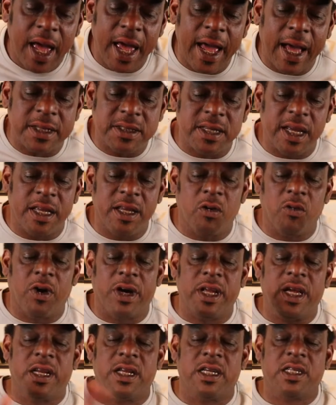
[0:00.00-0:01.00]
Hey, I tell you
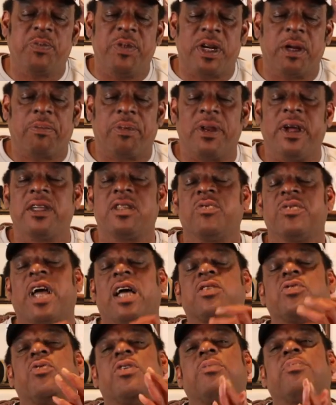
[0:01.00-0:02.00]
what, it has been a pleasure. We
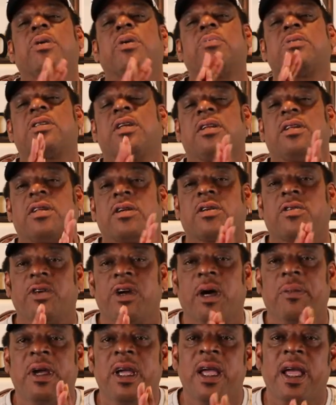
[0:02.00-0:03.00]
got 20 people still in the
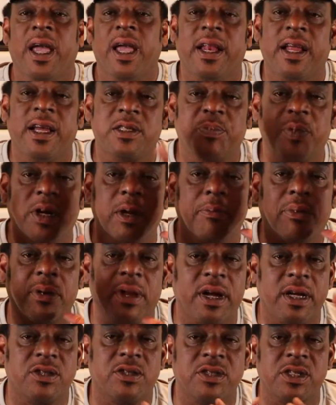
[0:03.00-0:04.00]
crib. It has been a
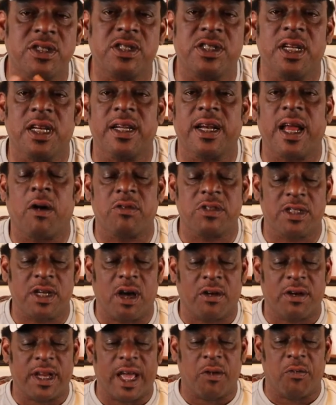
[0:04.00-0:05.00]
pleasure chilling out with
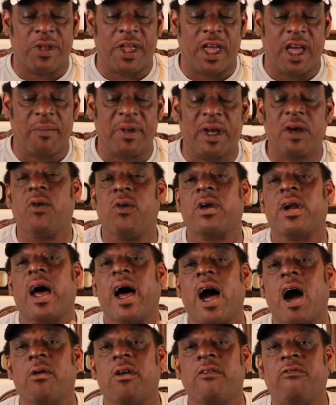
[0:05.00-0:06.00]
y'all tonight. We have been going an
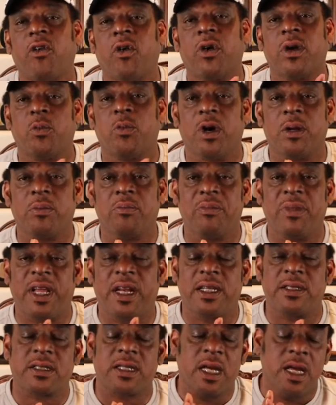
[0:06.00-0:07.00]
hour and 41
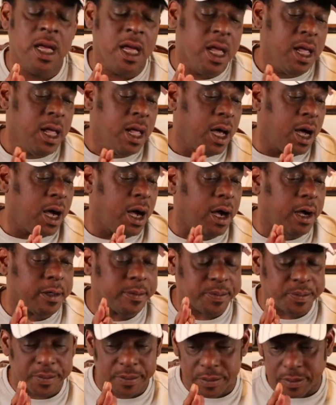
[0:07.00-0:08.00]
minutes. Uh,
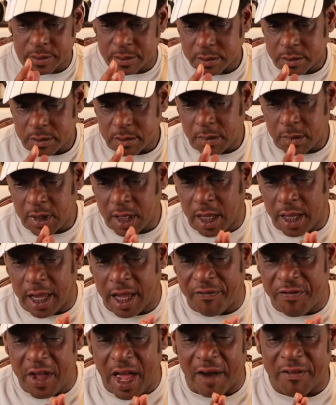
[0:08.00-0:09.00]

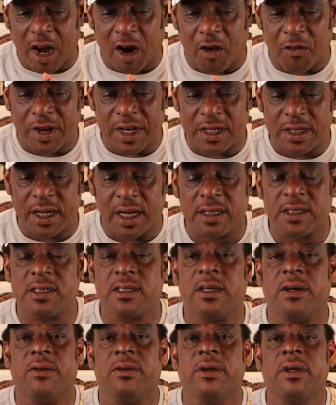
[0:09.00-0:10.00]
if you haven't already done
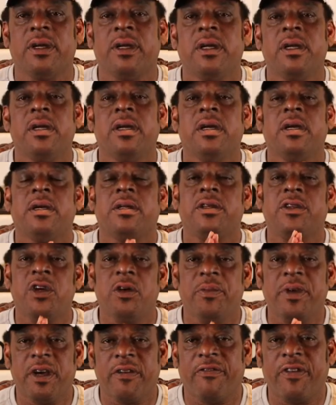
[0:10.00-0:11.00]
so, do
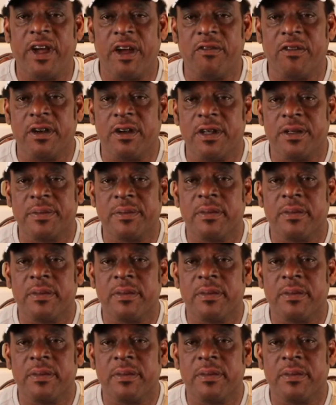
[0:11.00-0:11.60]
me a favor.